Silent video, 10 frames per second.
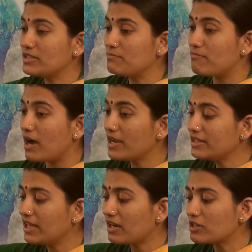in
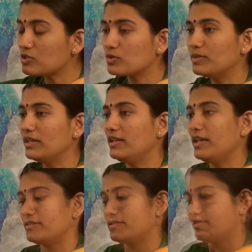mind there are so many
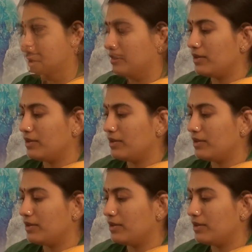layers.